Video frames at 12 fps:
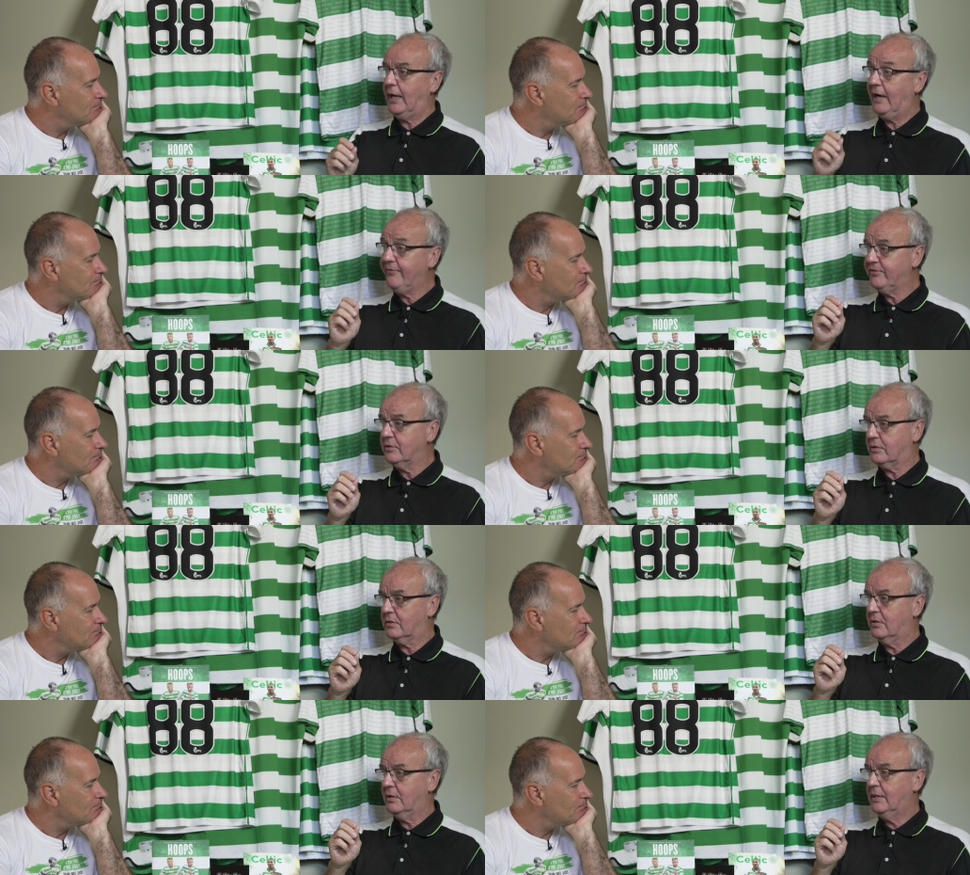
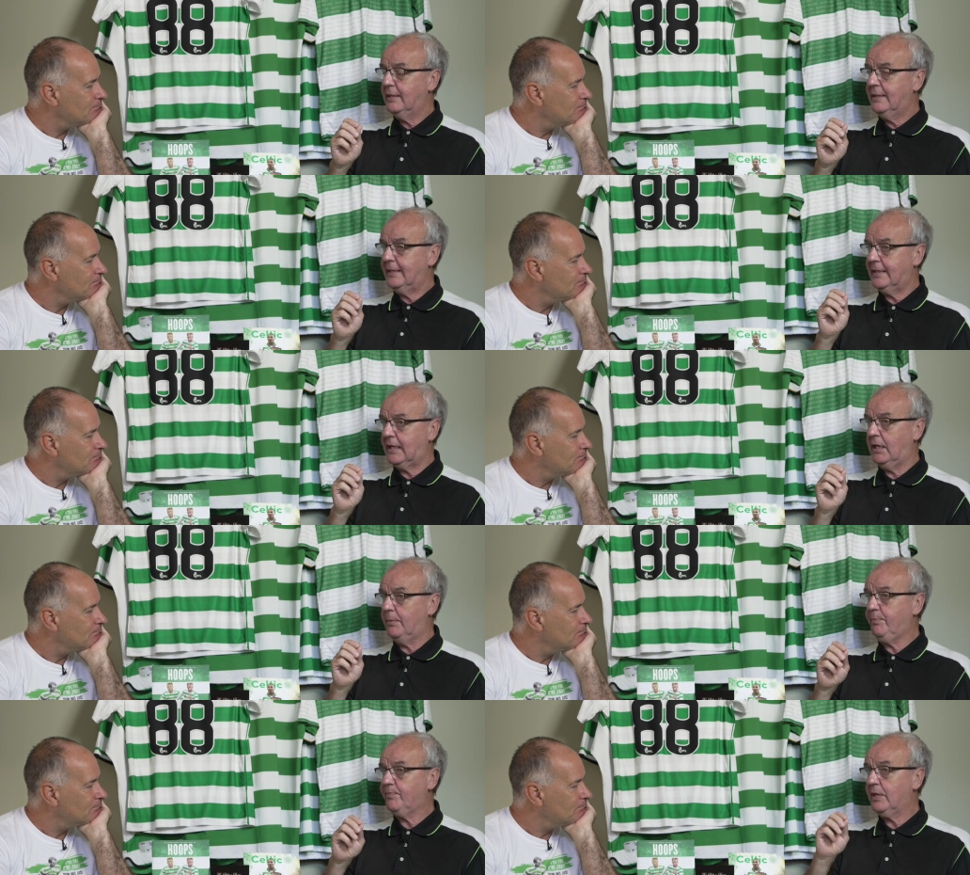Speaker 1: after the
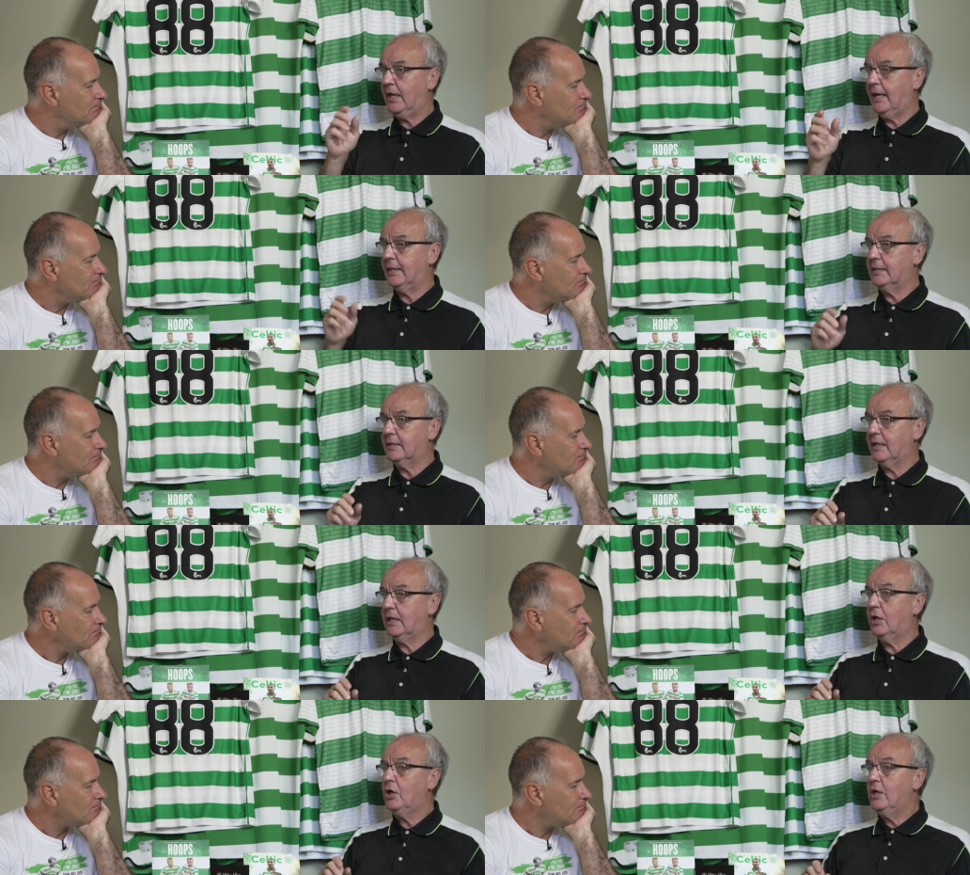game and
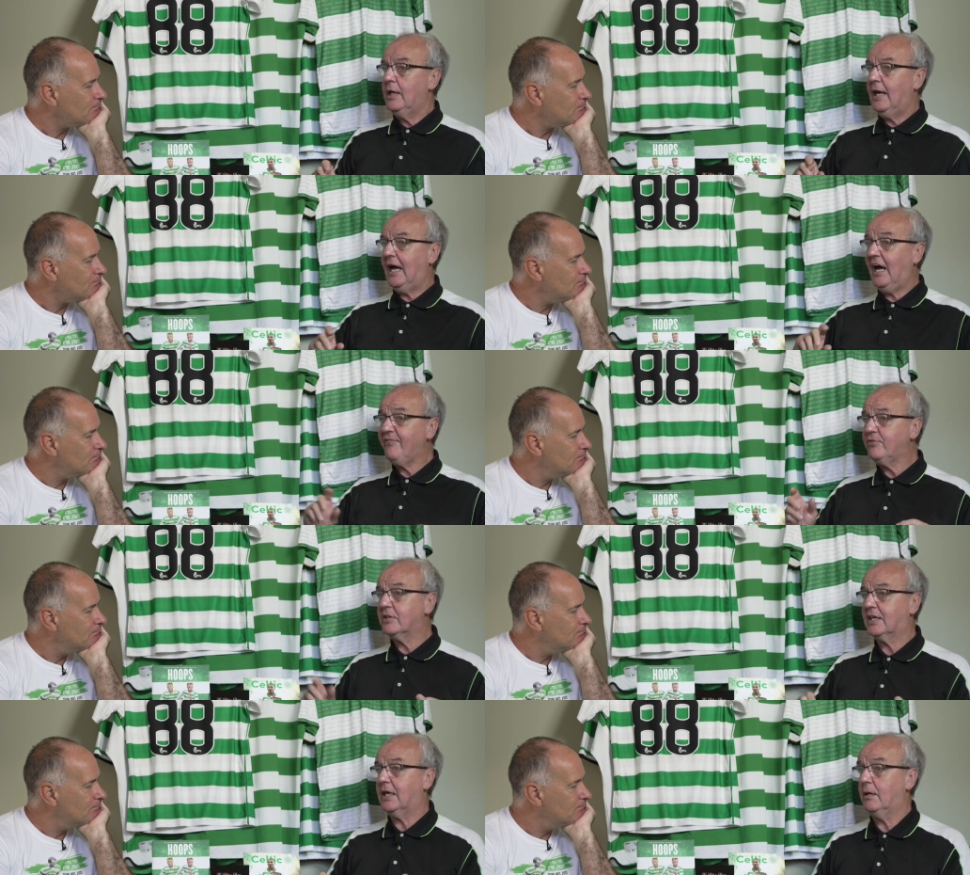uh, after
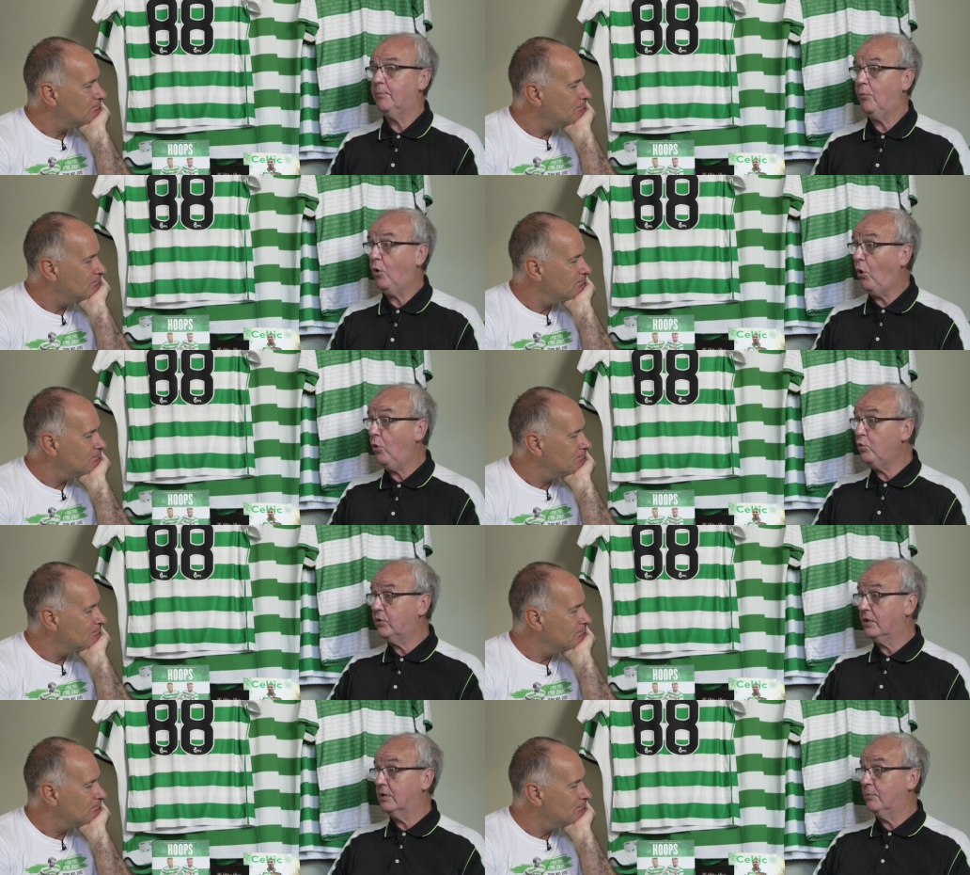the game, all
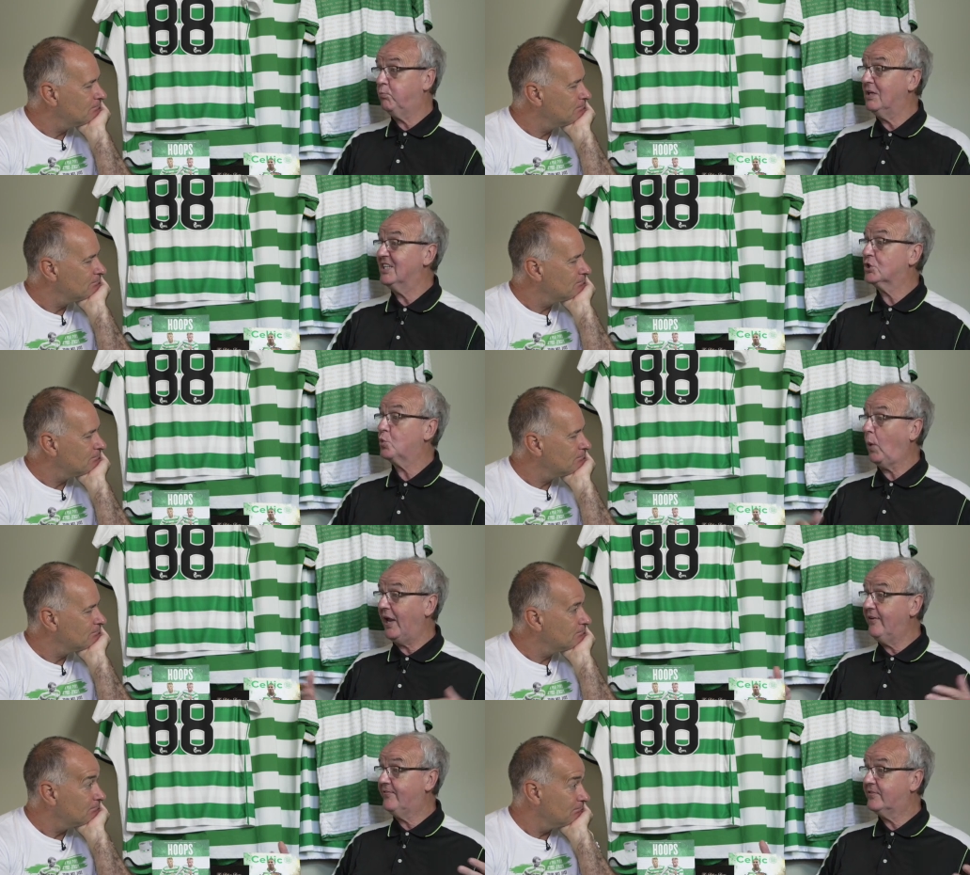the players'
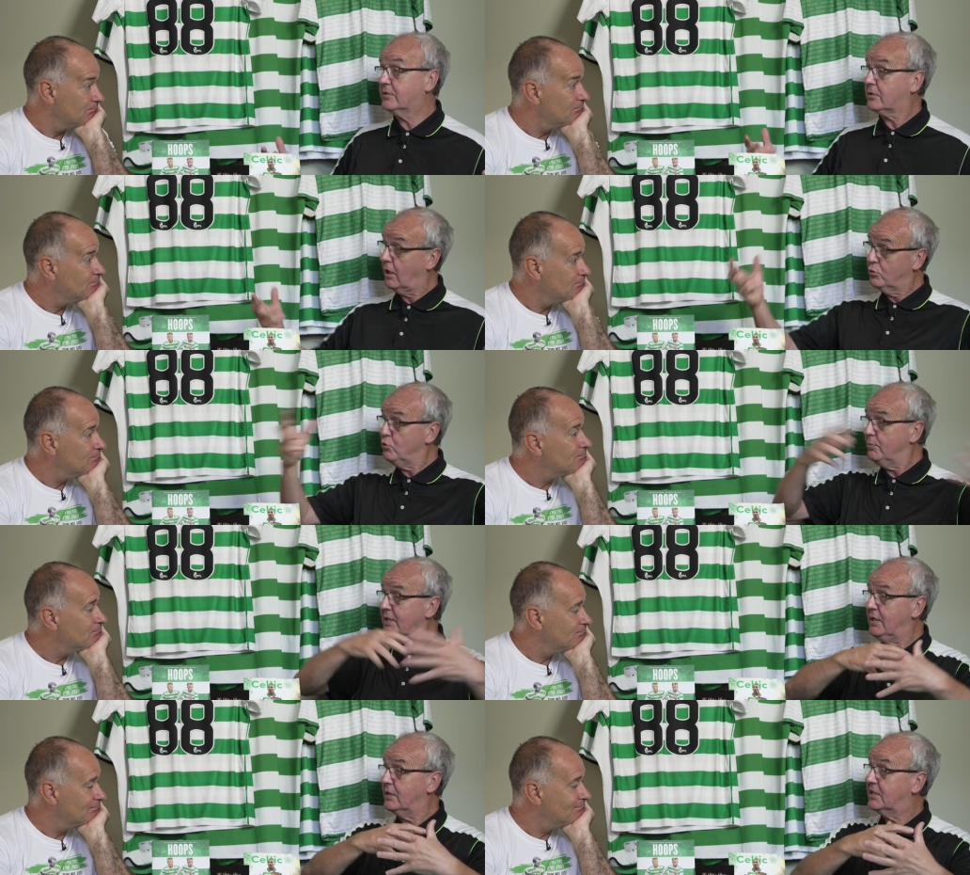wives cuddled
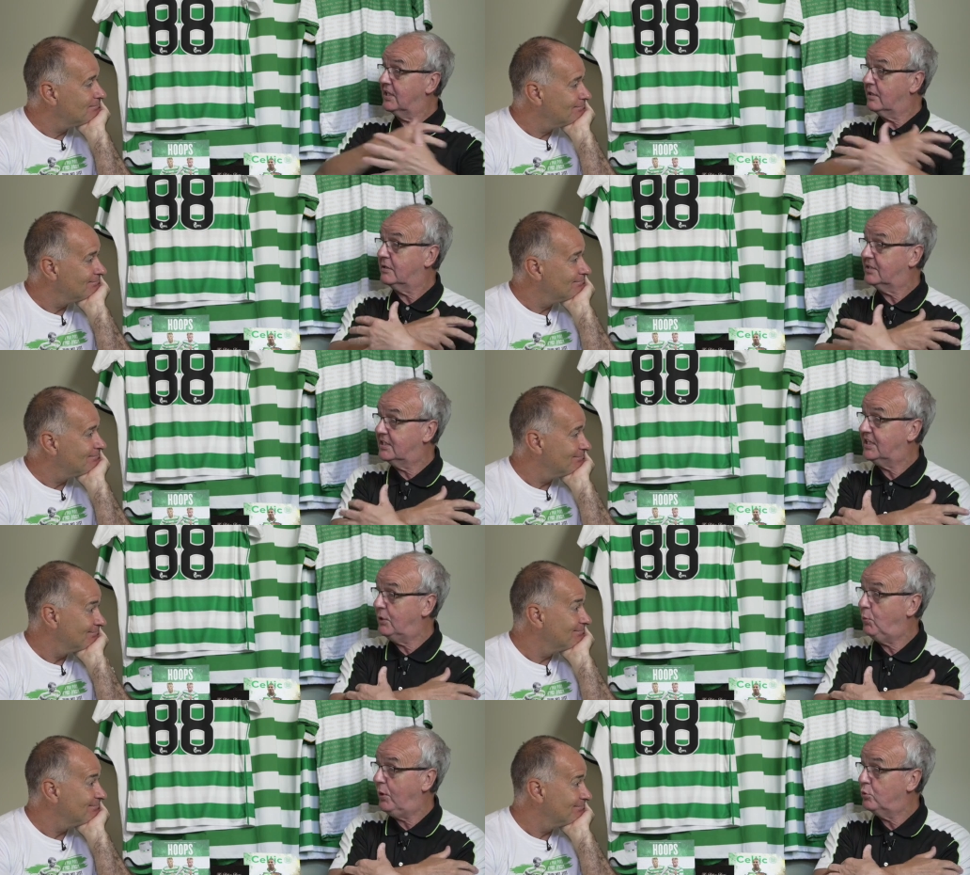me to, to
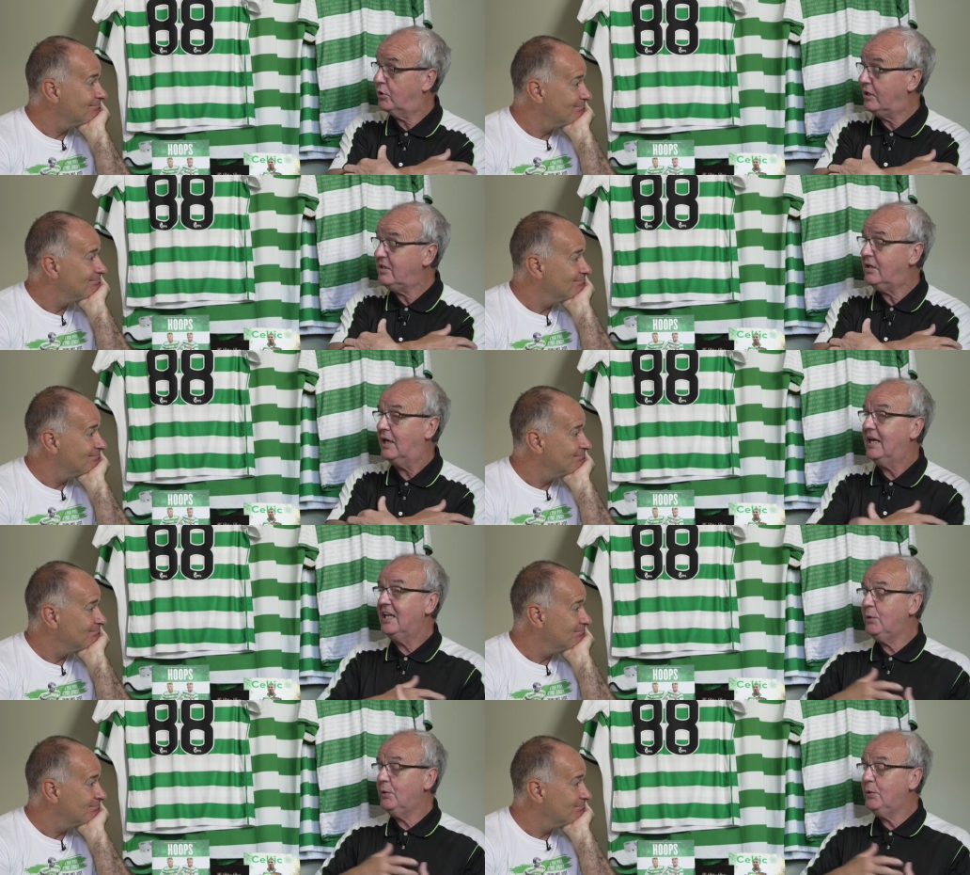say, well done.